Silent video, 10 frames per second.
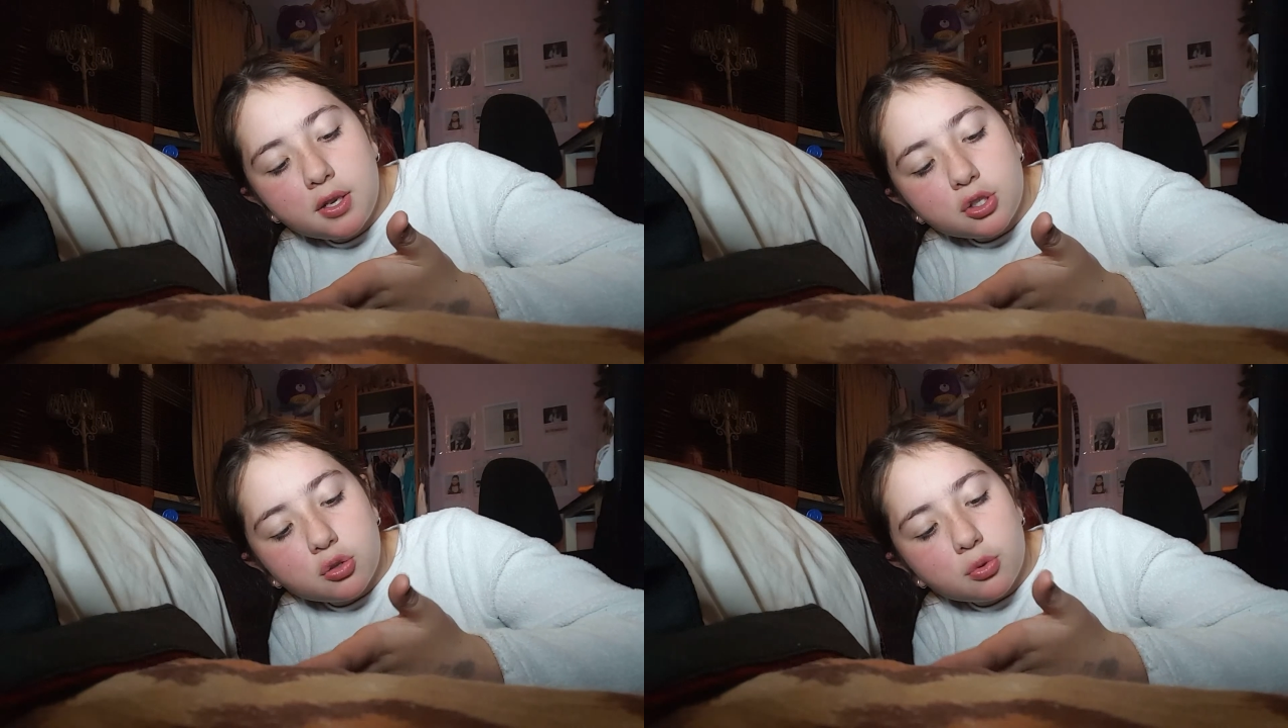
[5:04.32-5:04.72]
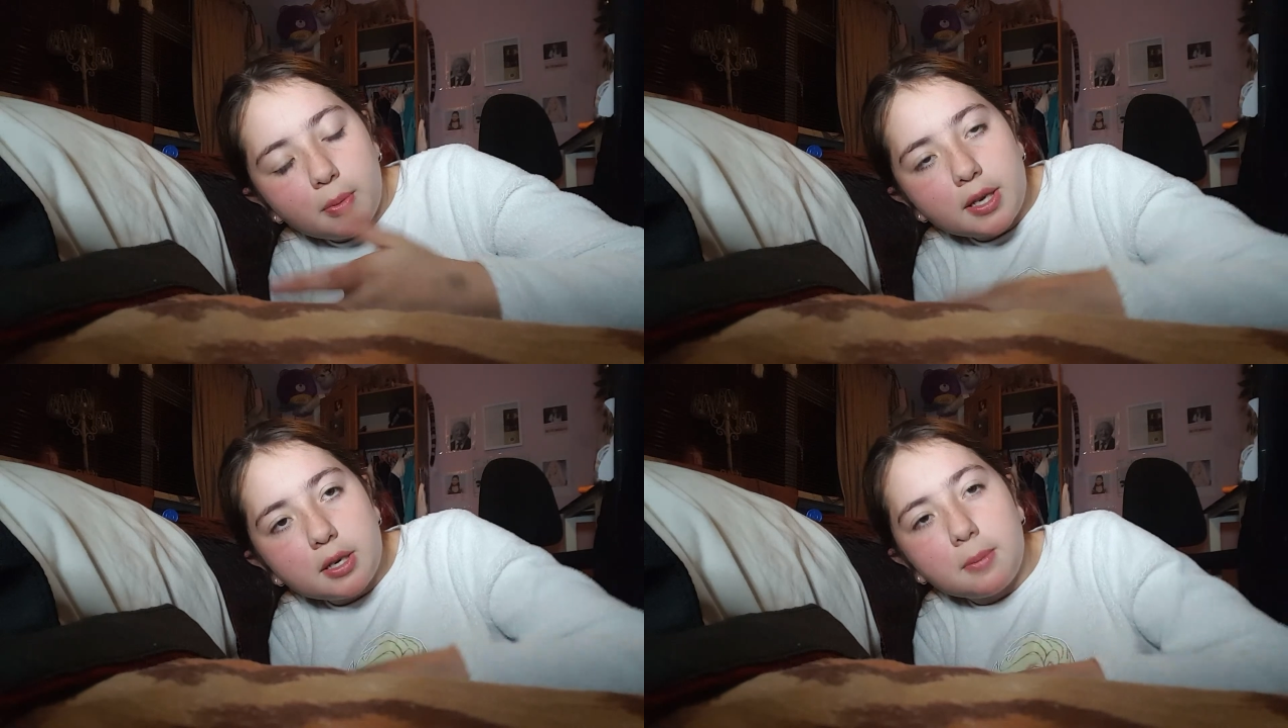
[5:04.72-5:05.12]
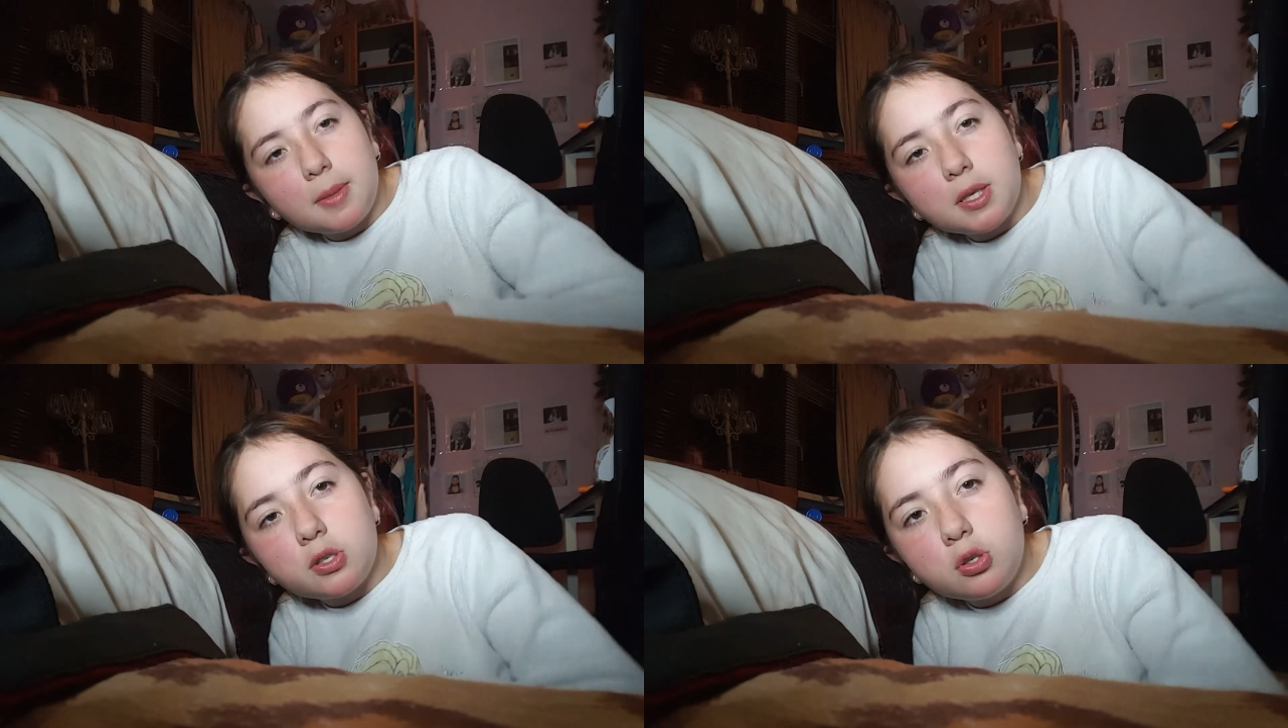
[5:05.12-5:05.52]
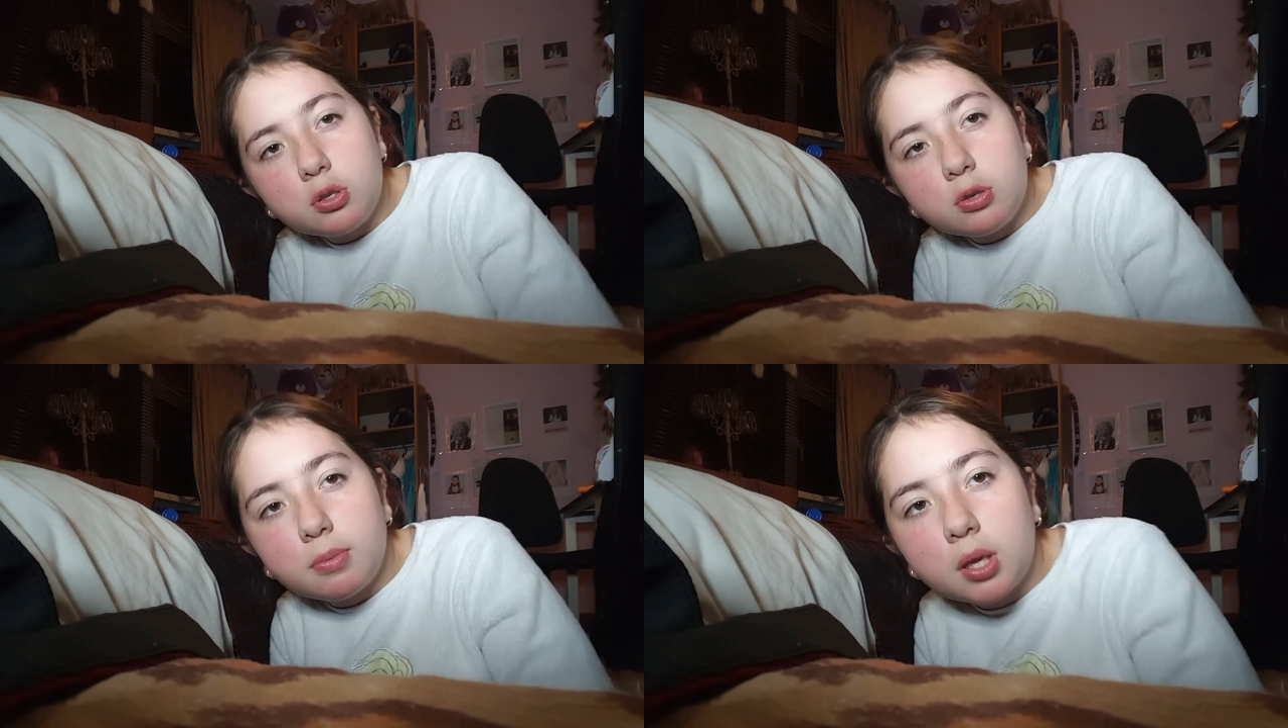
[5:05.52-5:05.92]
just reminding me to do
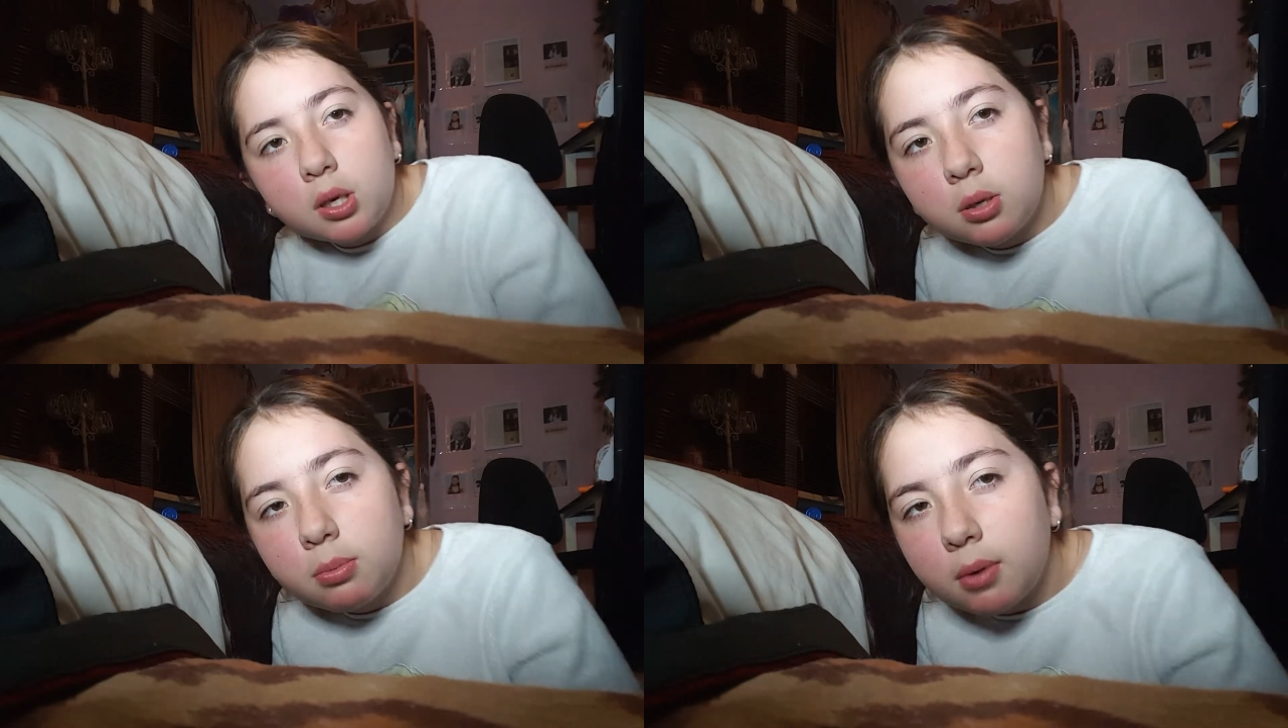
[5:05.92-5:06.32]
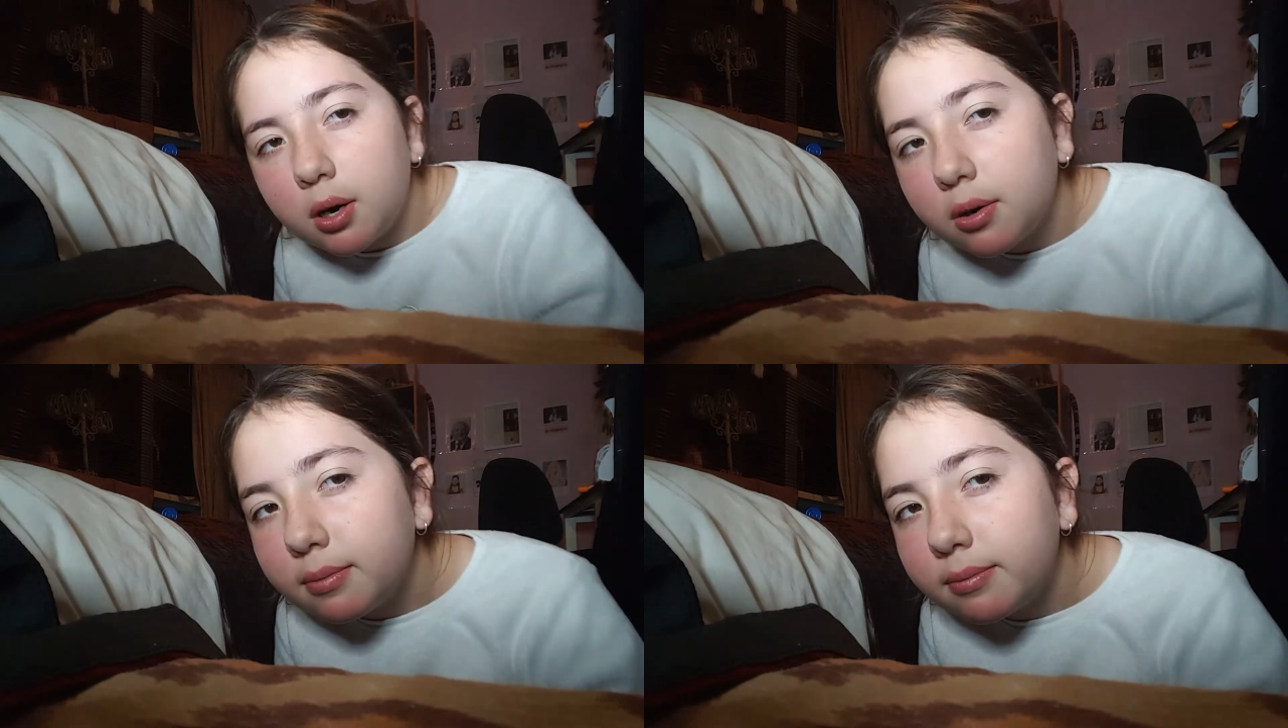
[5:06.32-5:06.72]
something tomorrow.